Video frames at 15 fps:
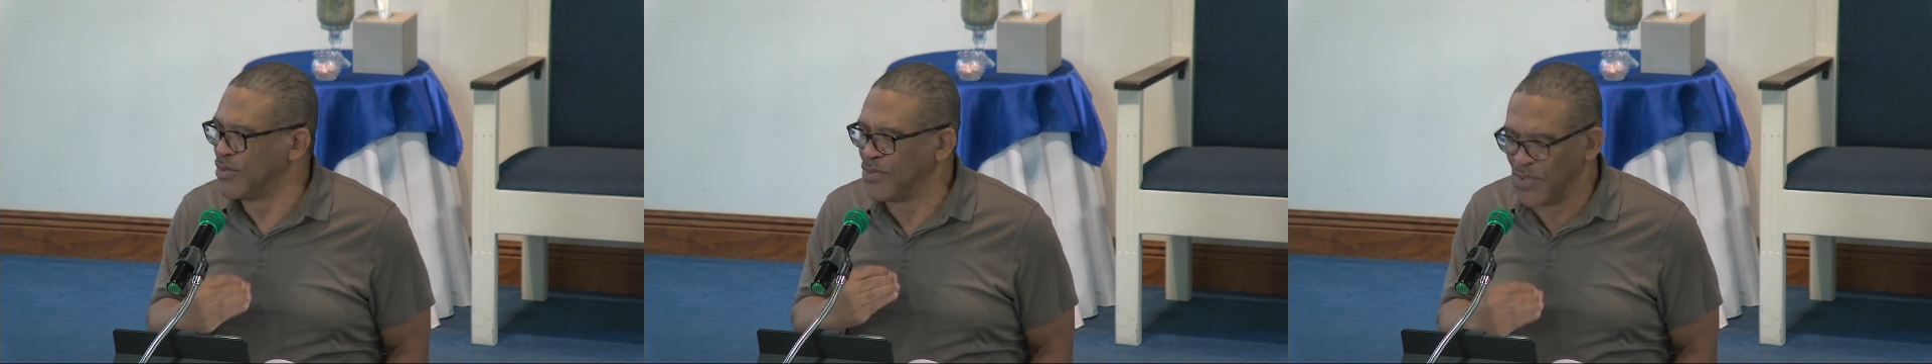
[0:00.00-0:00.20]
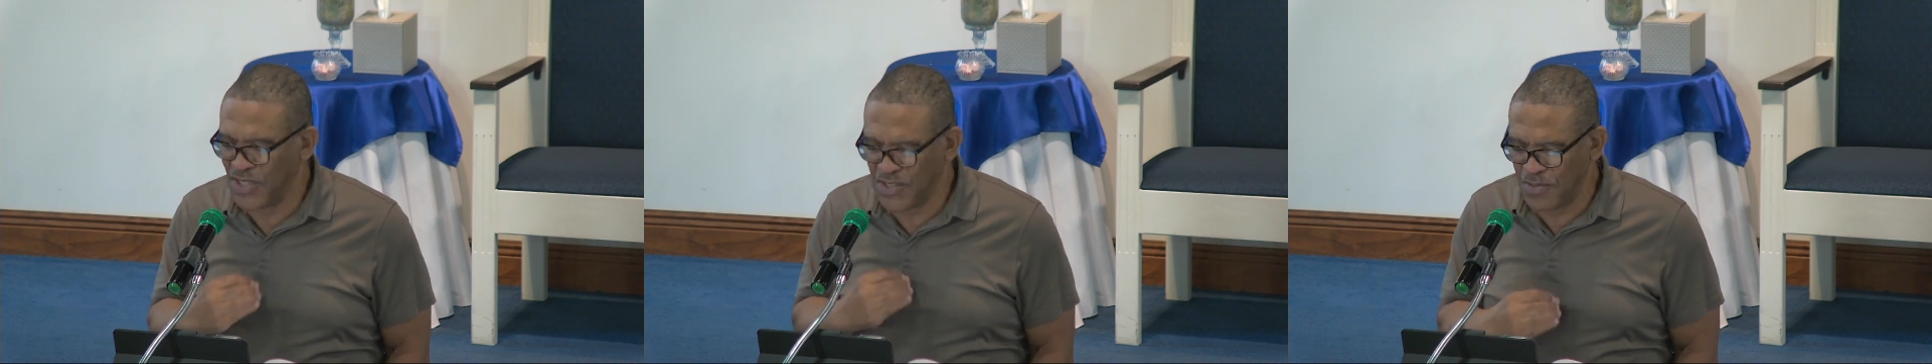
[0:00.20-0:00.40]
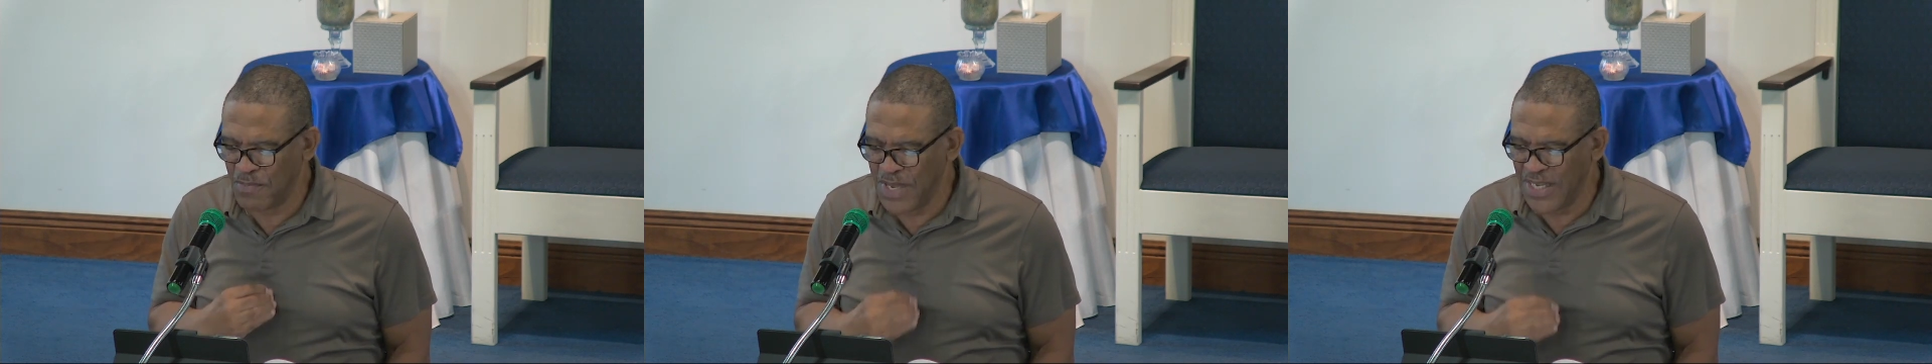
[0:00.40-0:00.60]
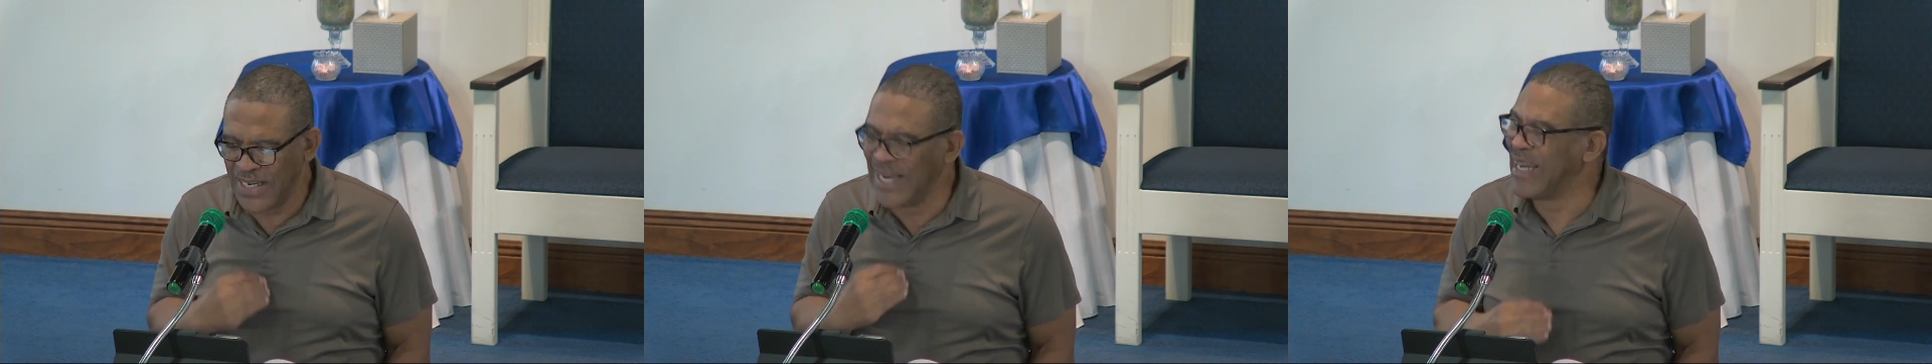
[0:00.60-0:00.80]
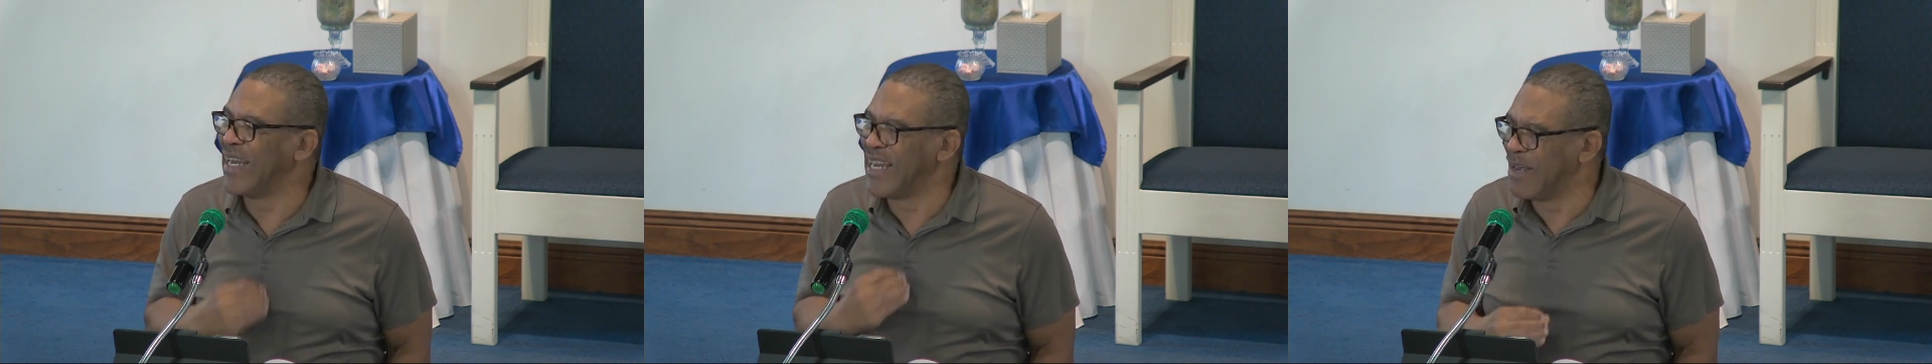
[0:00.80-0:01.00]
which means
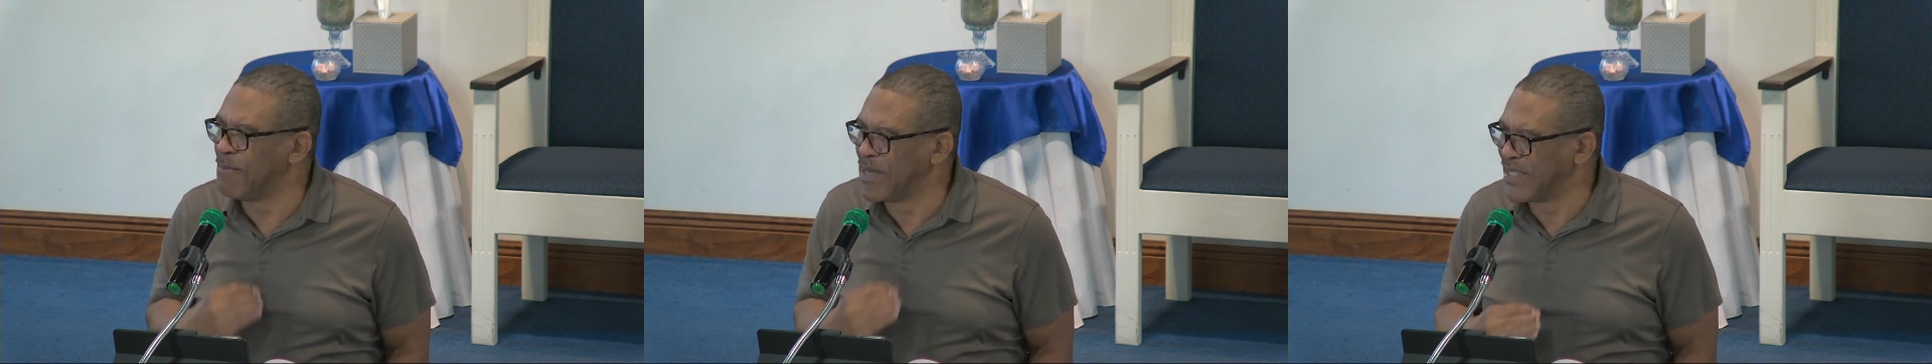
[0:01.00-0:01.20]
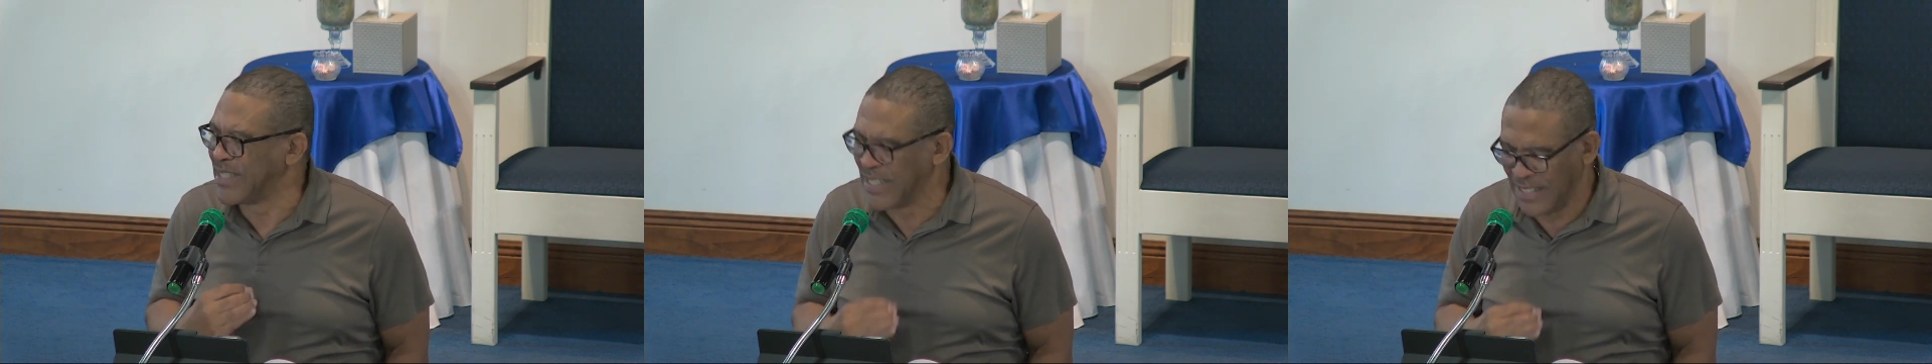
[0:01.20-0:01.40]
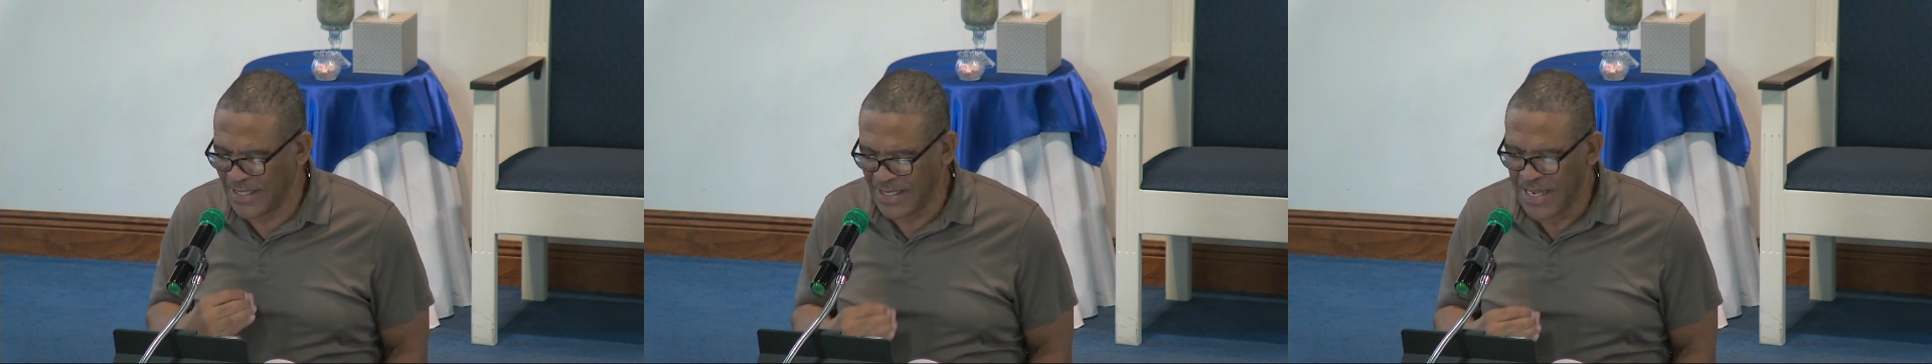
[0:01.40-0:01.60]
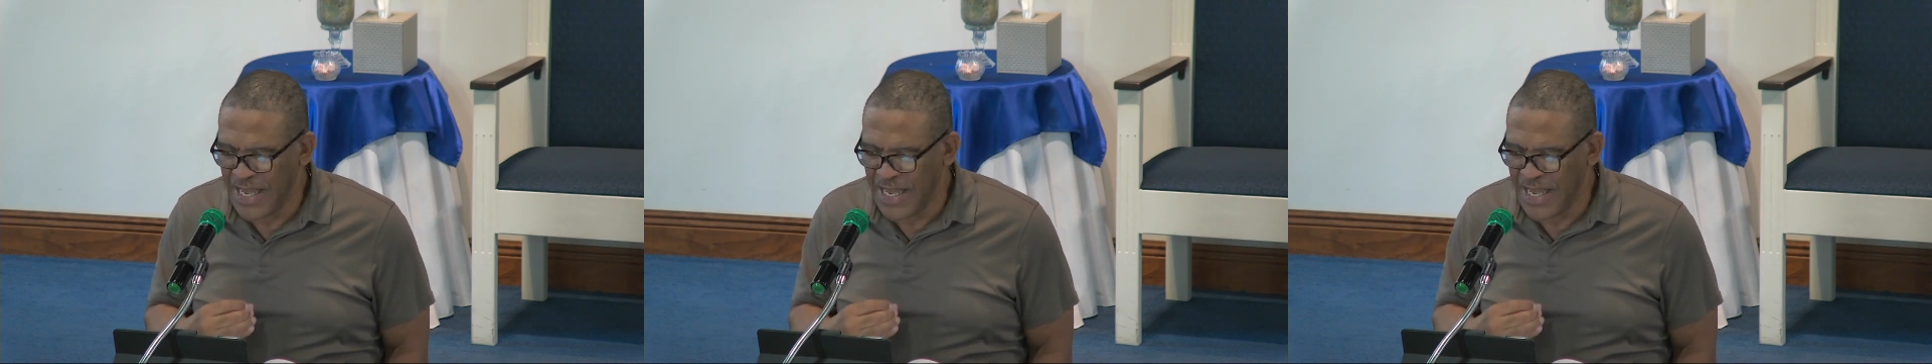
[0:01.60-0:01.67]
limited,